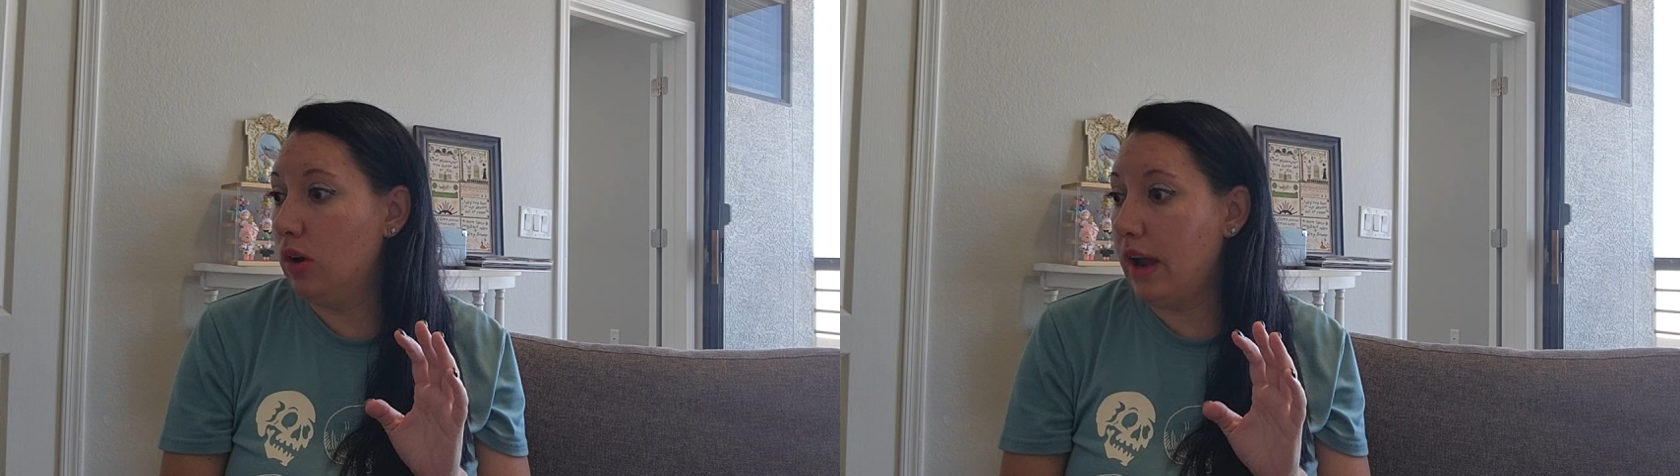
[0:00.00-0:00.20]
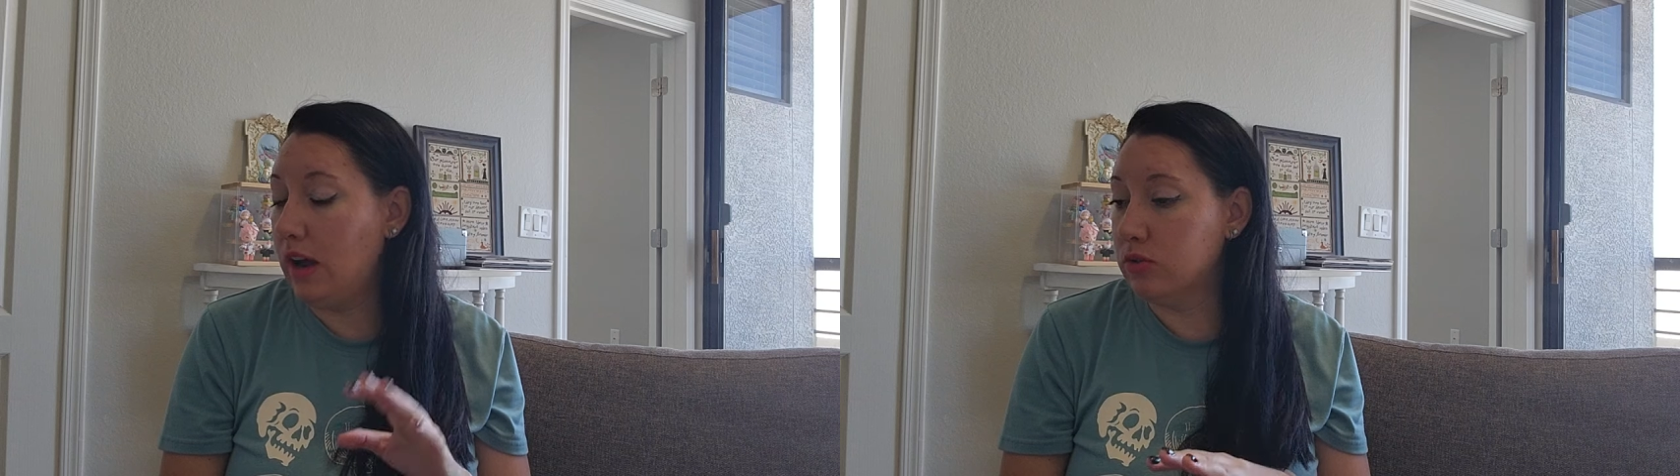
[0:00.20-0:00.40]

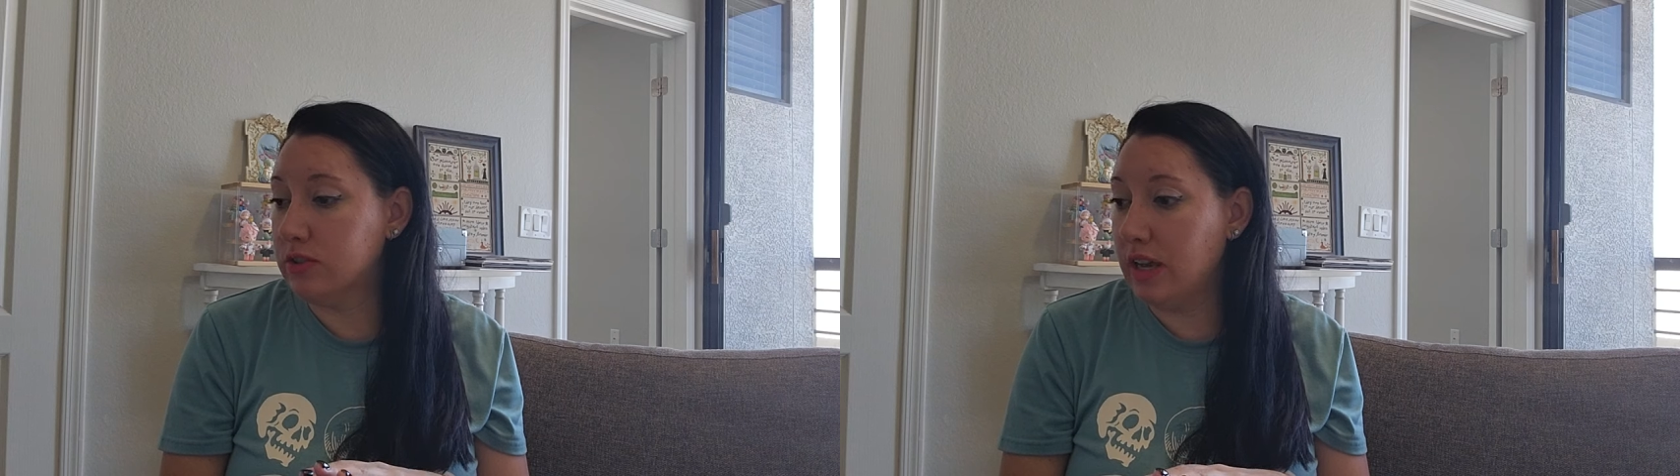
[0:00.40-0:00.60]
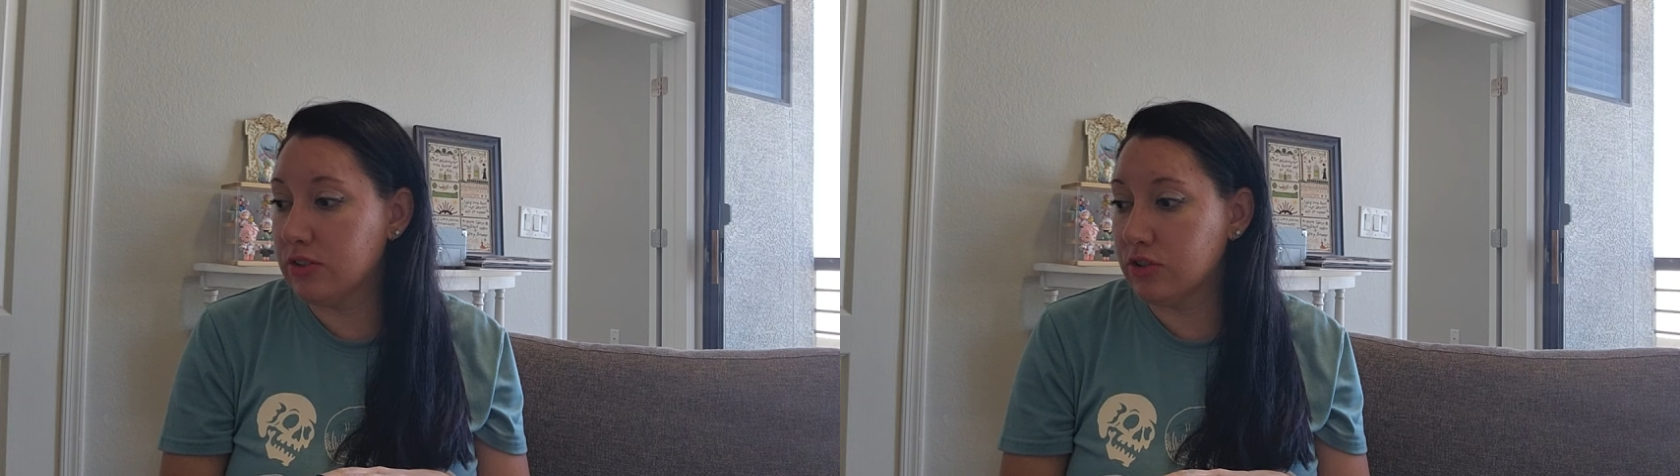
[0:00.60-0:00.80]

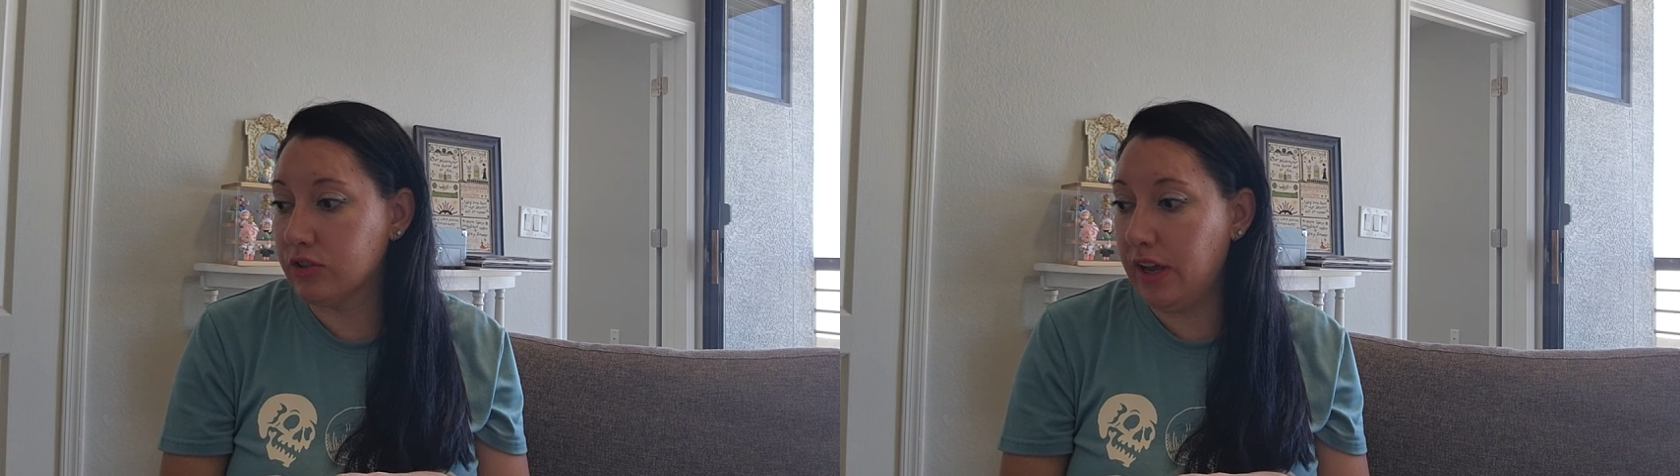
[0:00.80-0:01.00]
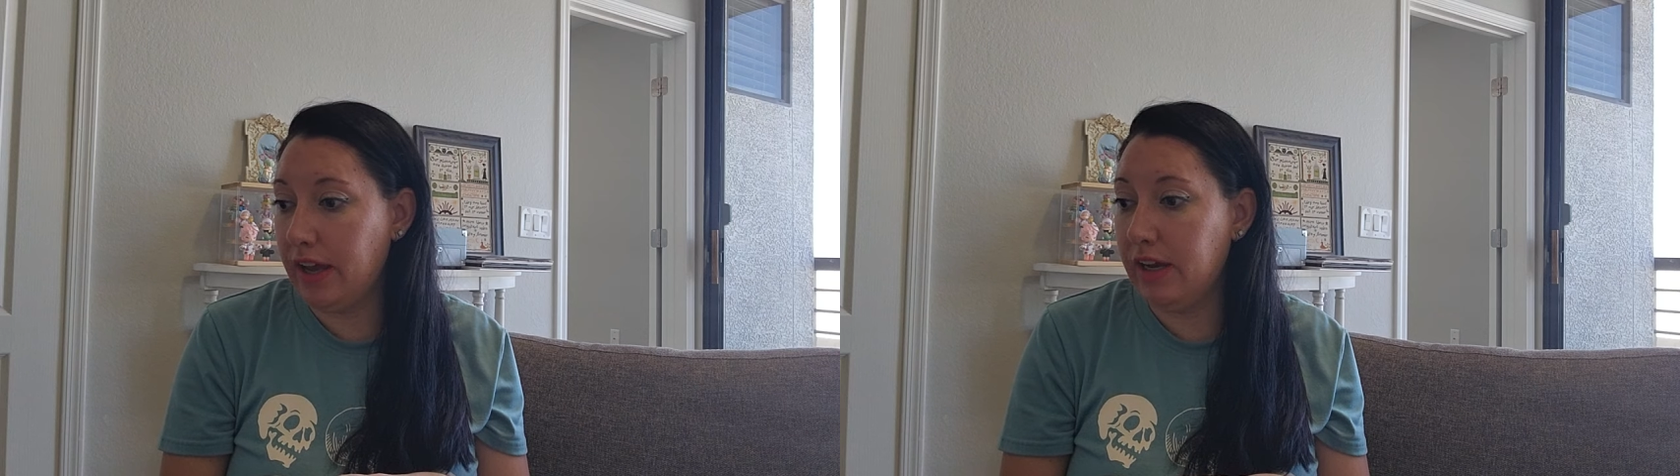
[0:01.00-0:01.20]
house
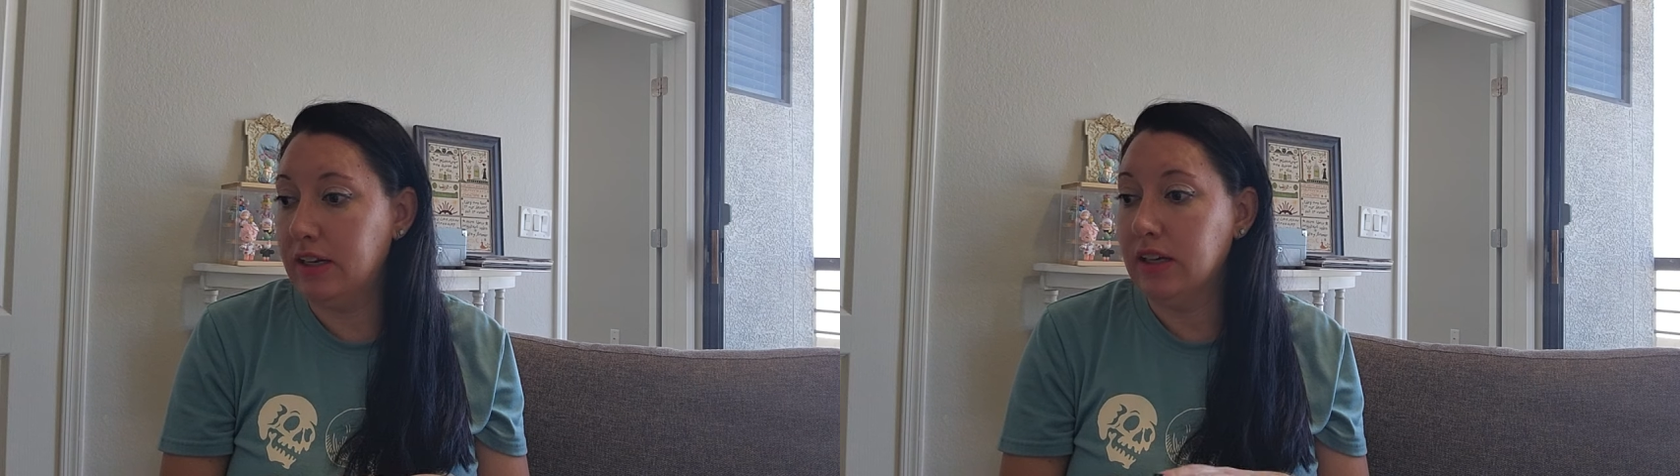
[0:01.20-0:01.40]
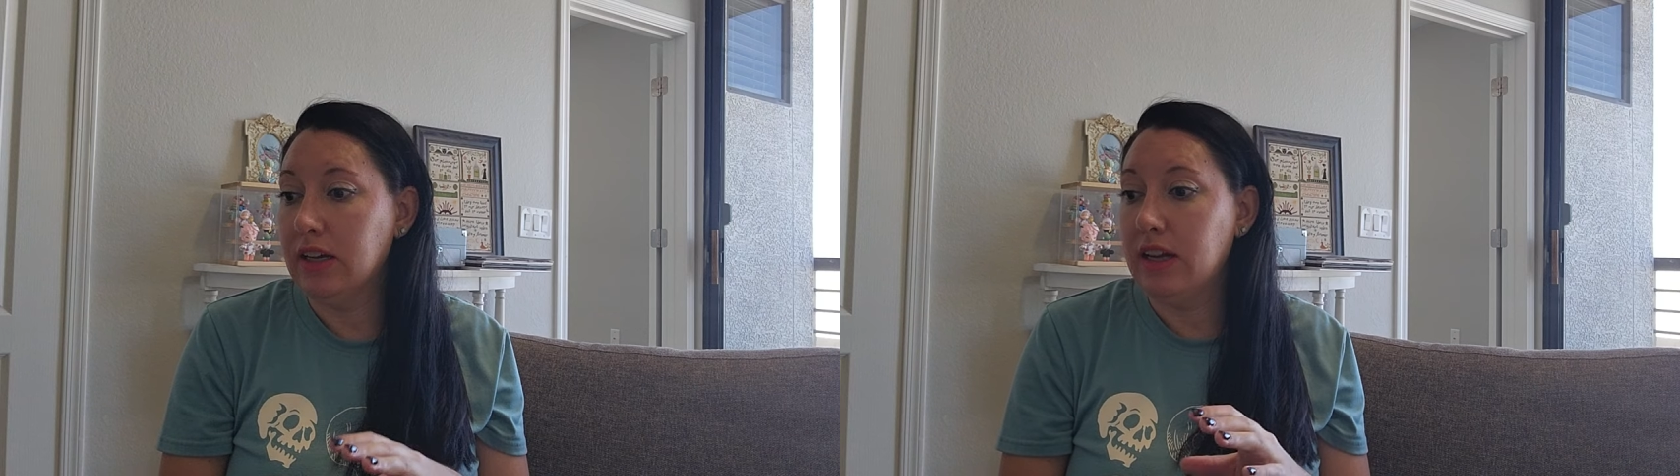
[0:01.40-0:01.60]
yesterday